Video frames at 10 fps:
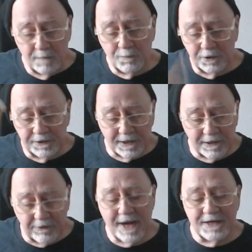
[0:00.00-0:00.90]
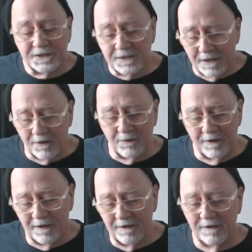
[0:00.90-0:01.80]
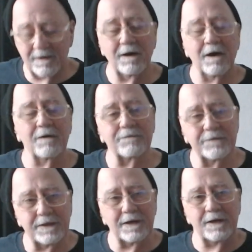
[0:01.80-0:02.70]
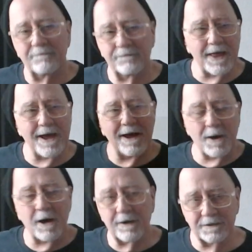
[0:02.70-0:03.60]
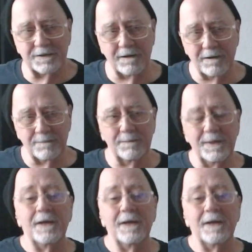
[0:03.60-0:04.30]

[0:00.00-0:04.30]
put the grace note of the flam on a tom.